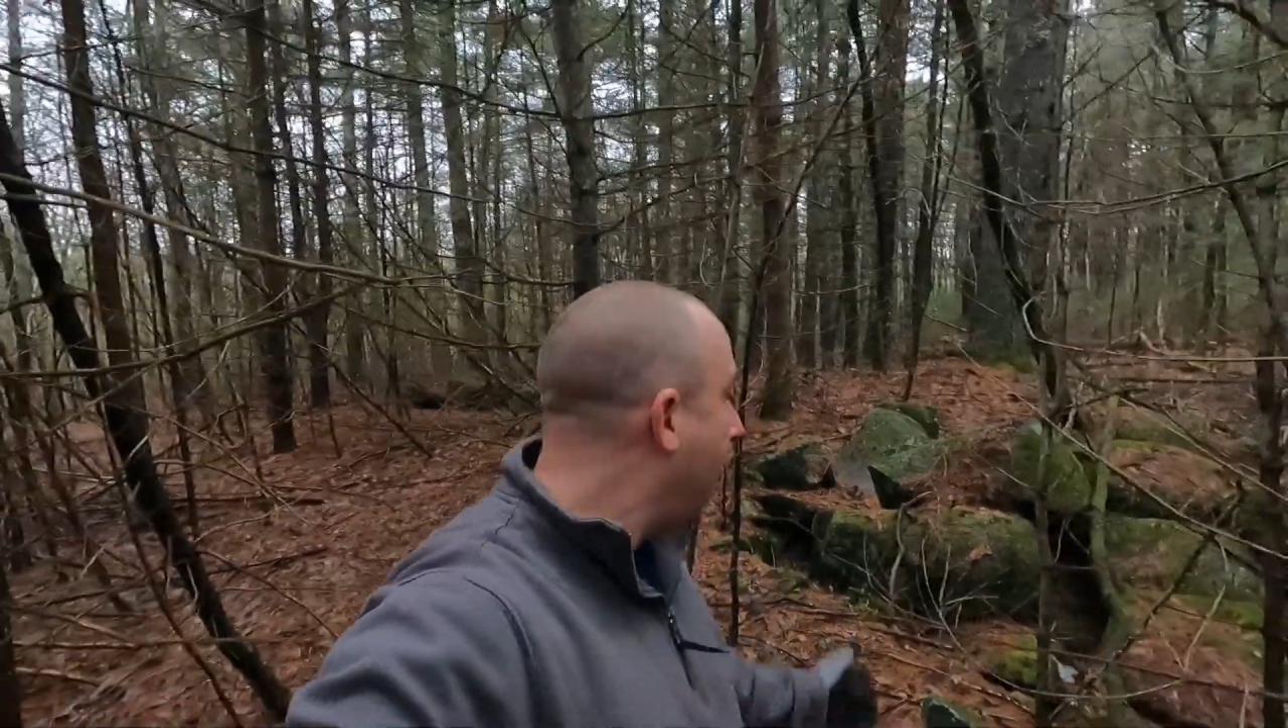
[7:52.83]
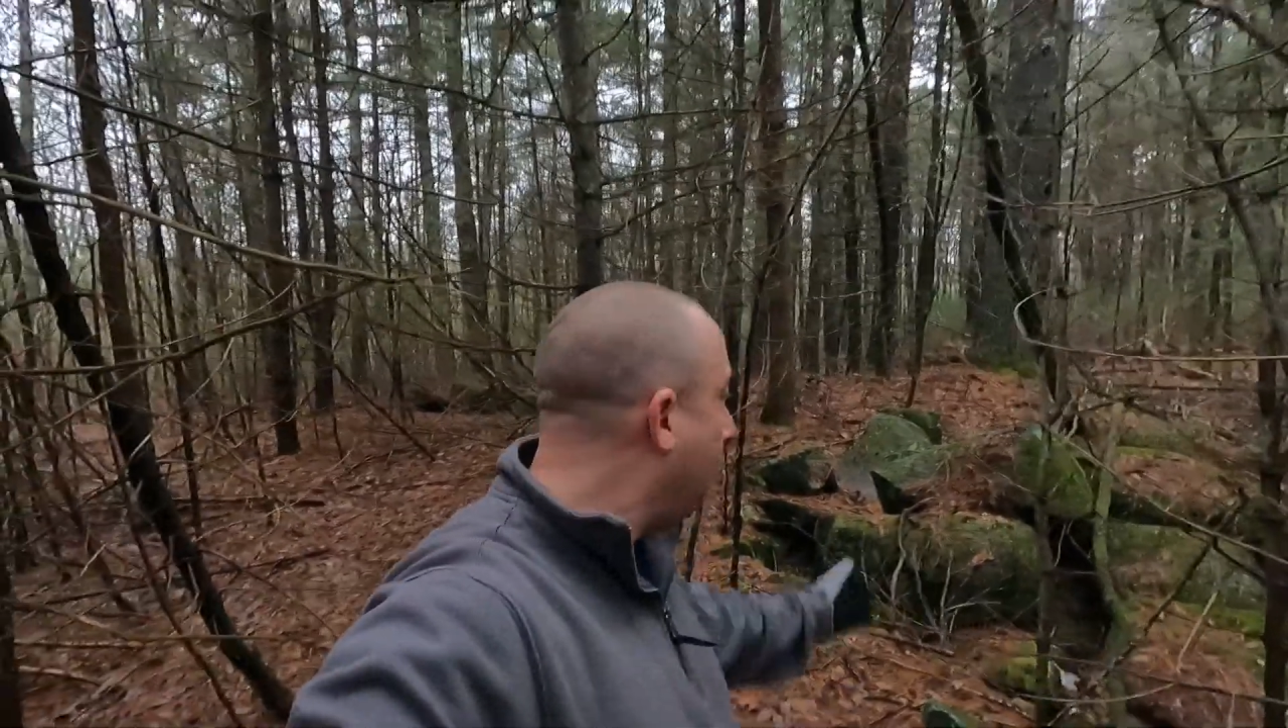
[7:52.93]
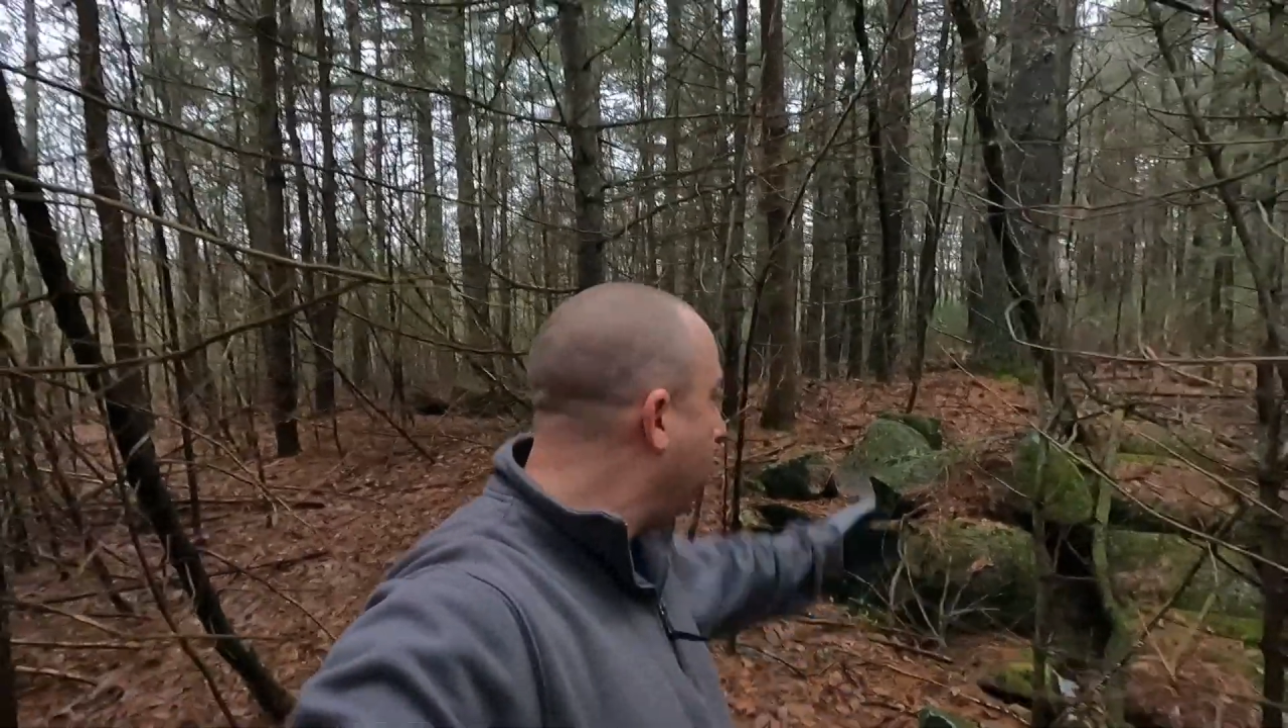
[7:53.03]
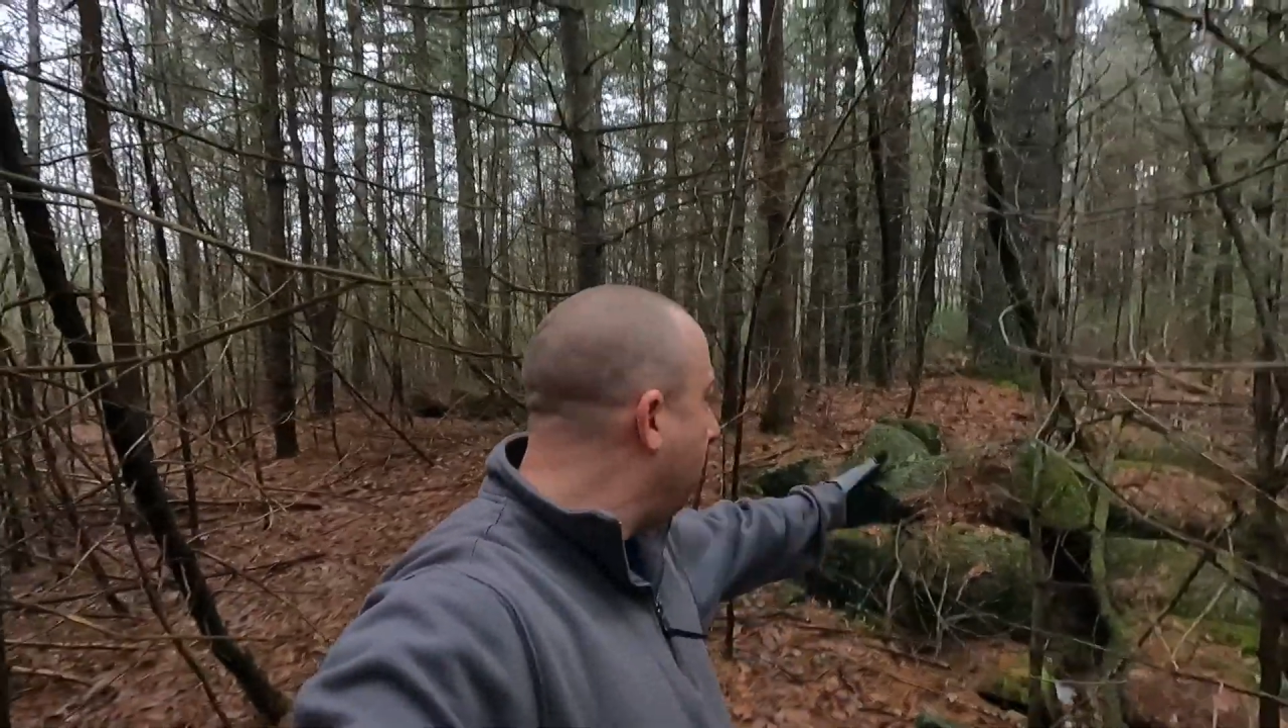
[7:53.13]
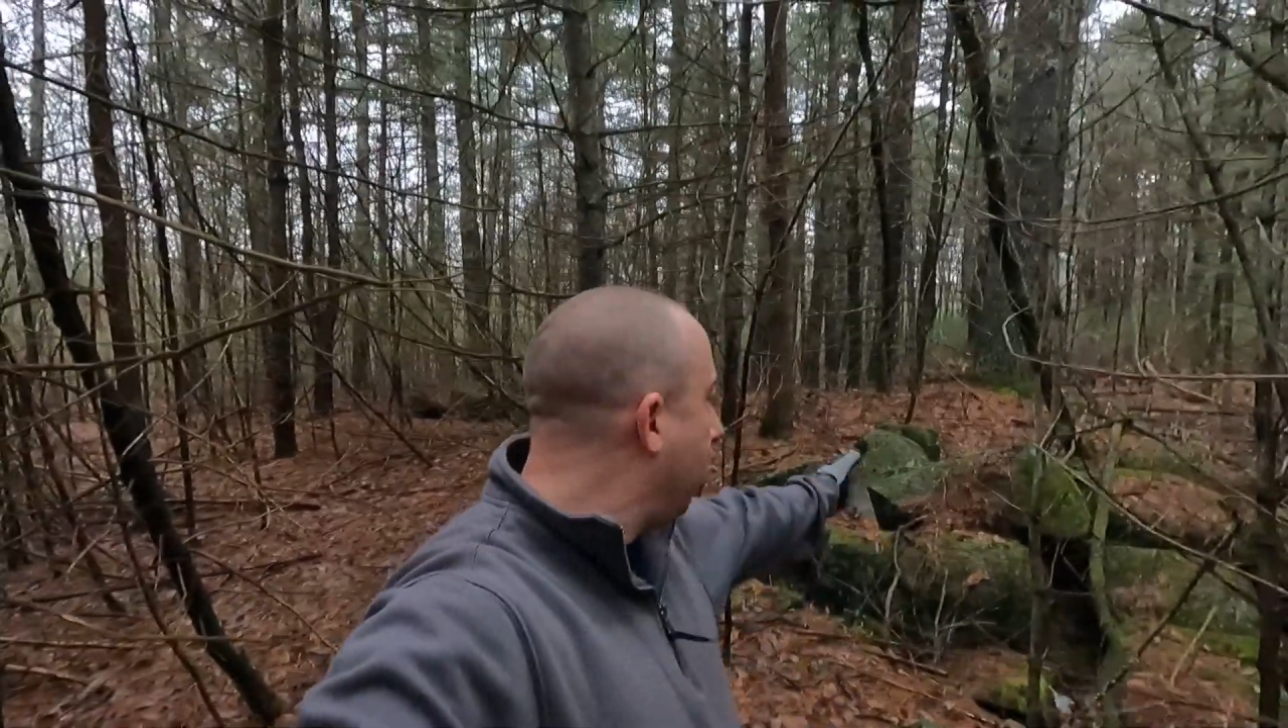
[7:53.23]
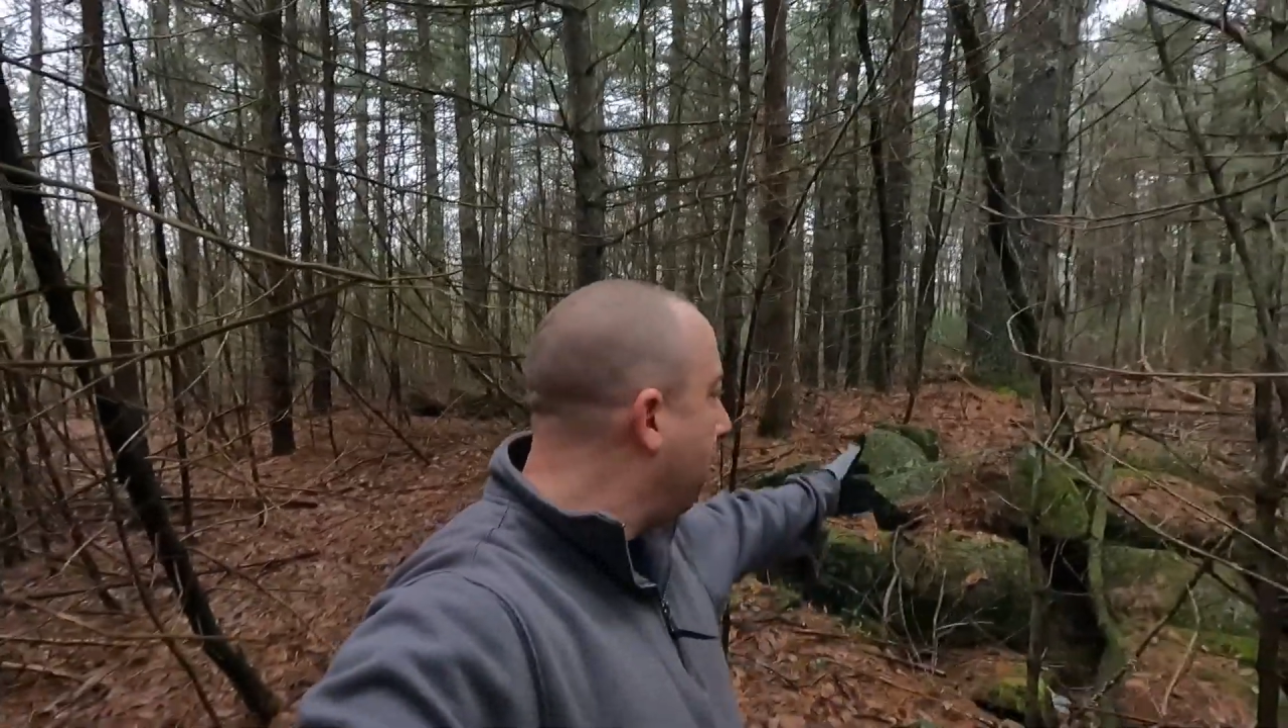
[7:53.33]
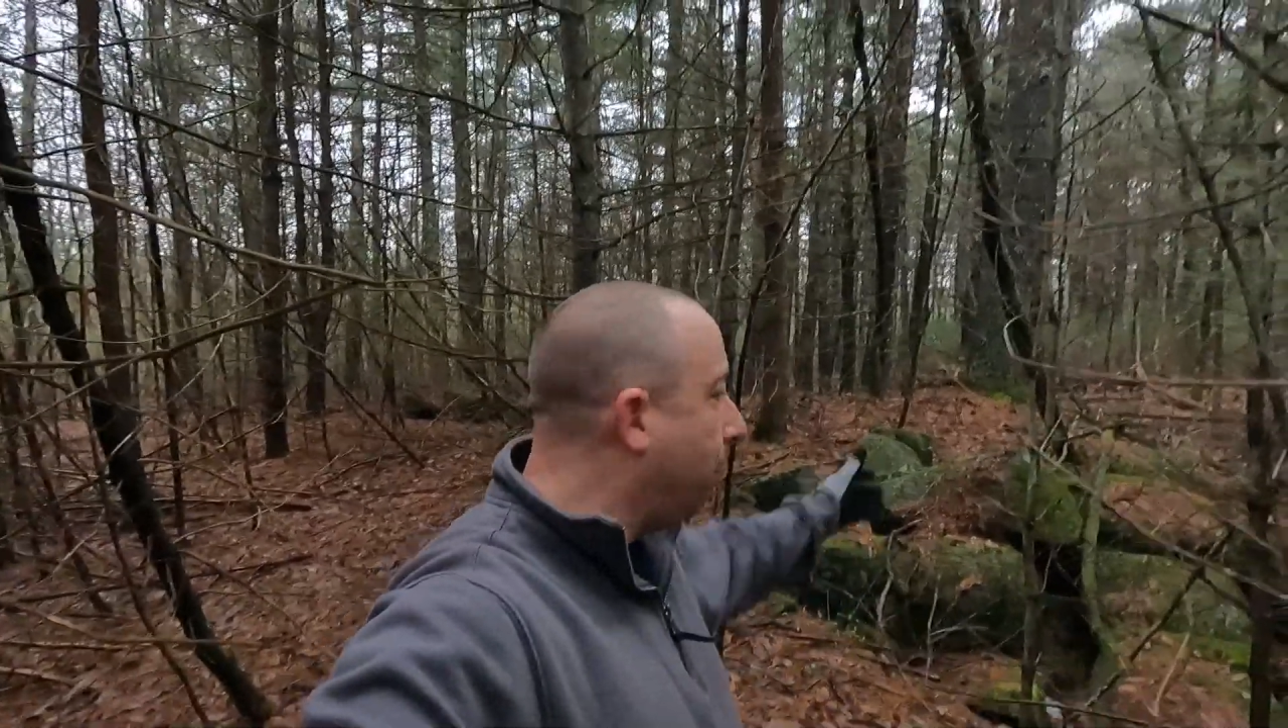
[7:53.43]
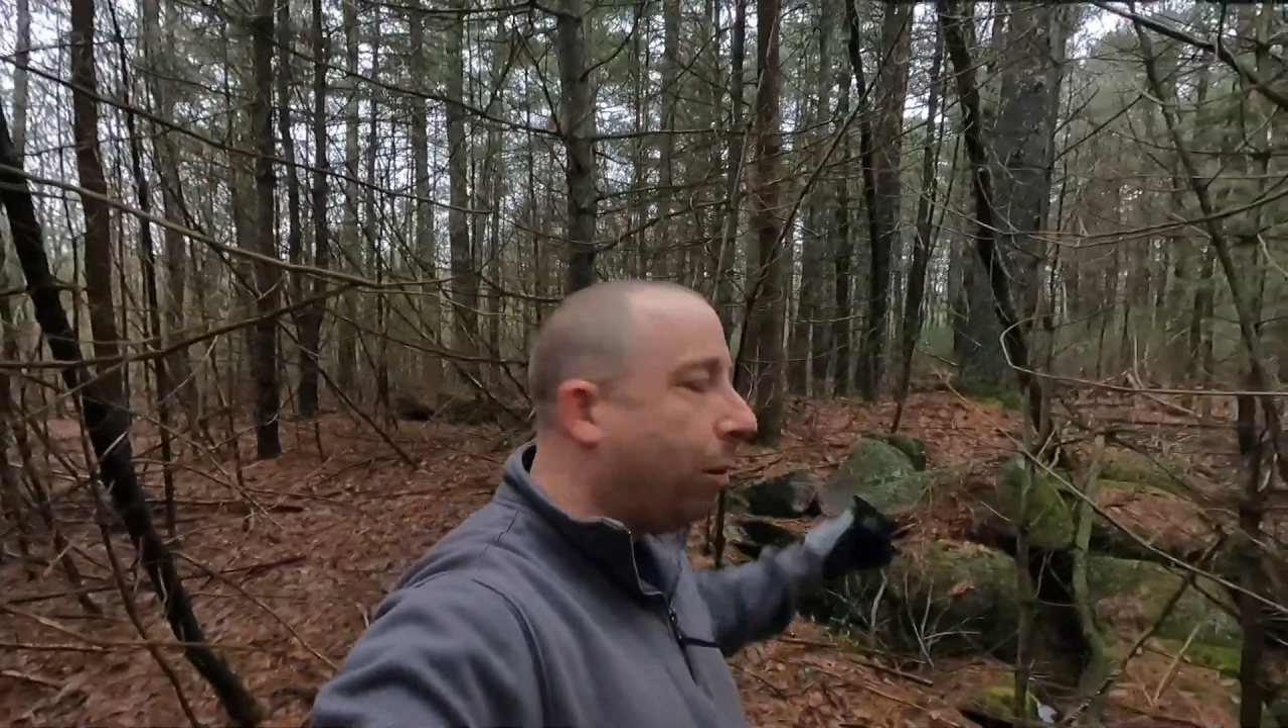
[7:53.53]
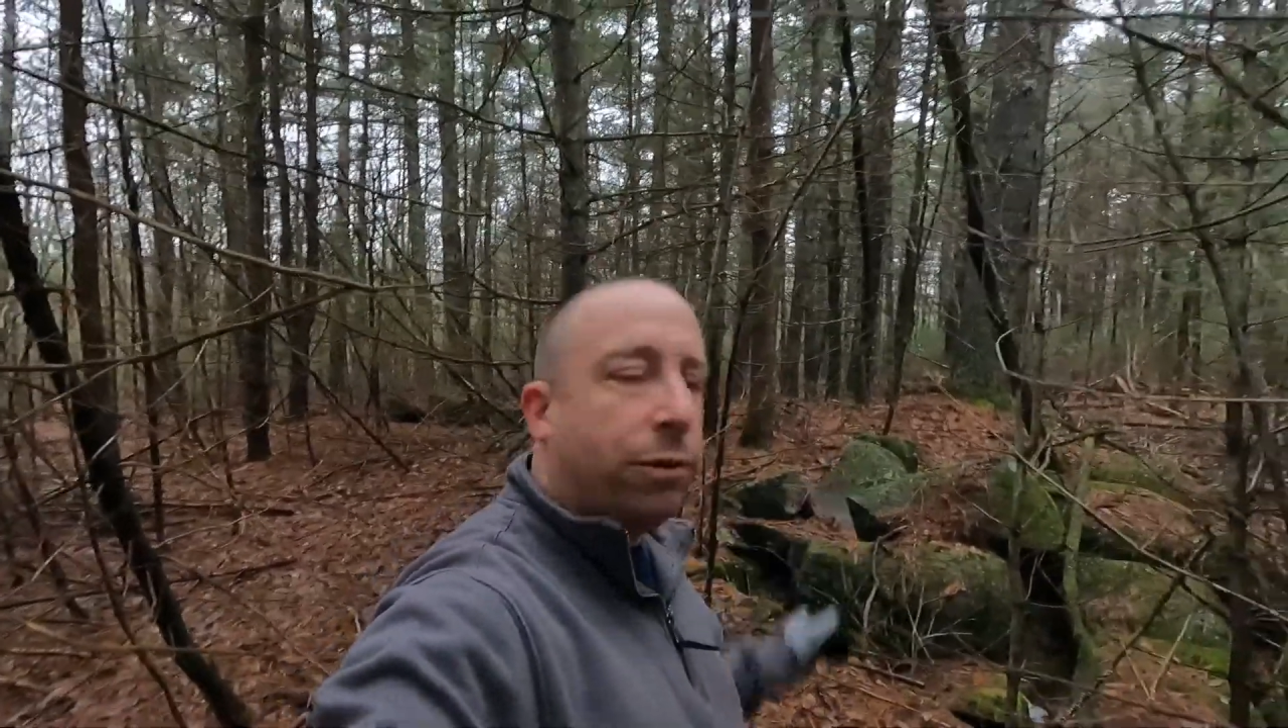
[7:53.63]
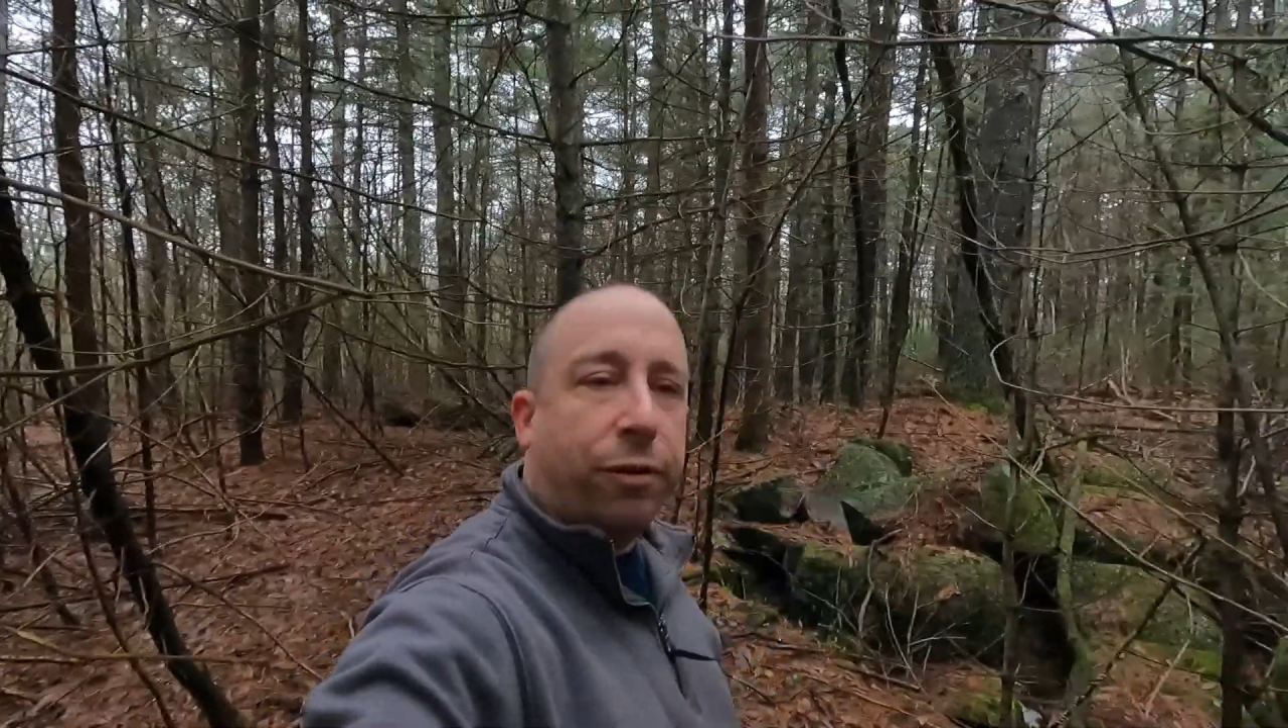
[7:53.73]
although the
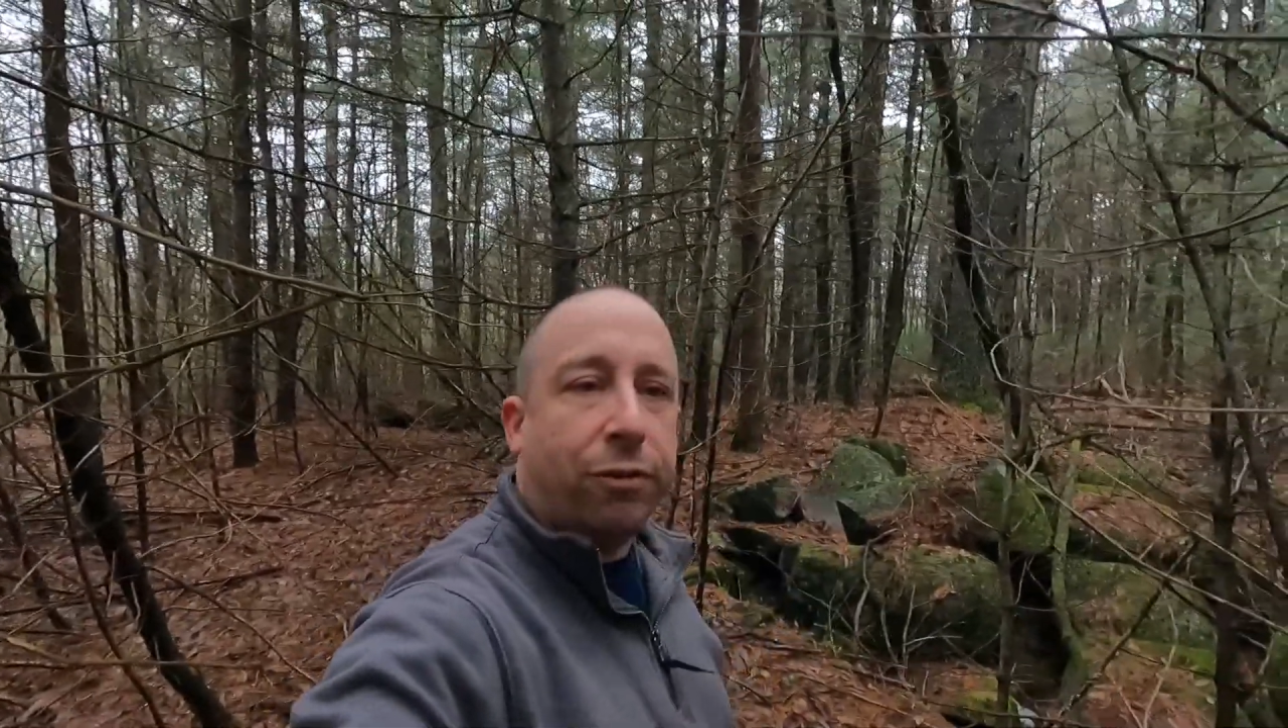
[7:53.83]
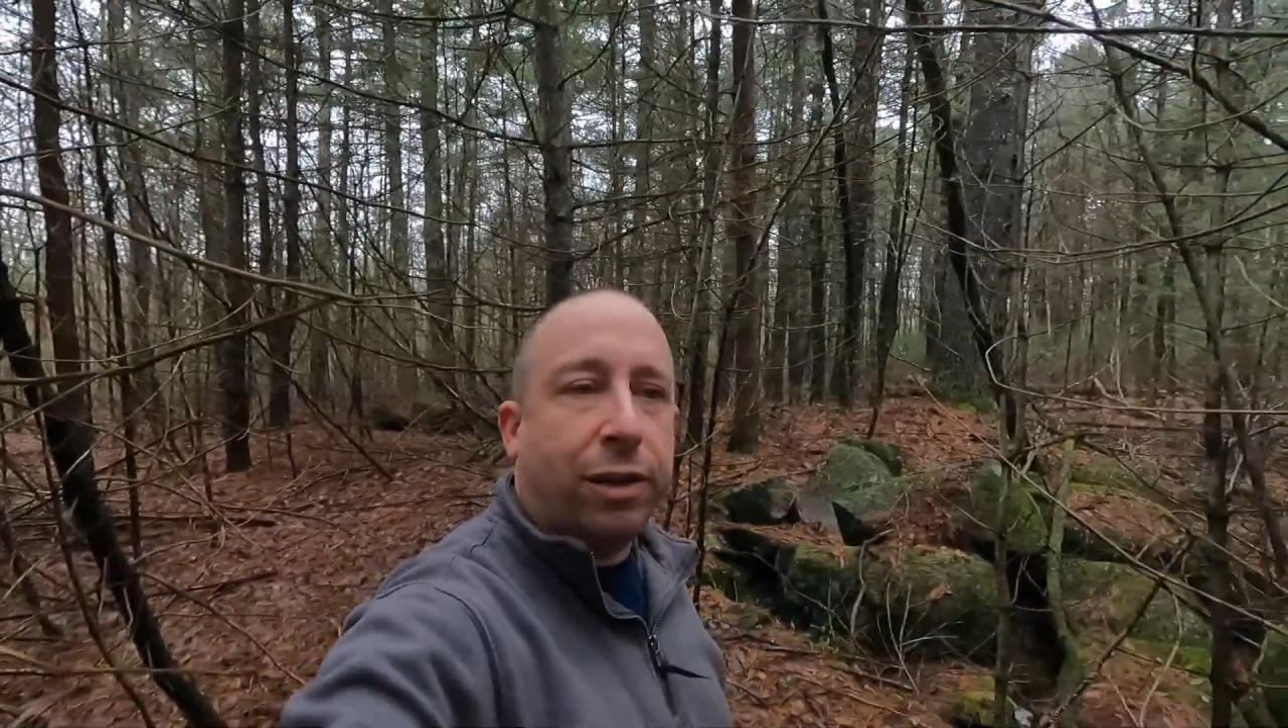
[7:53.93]
boulders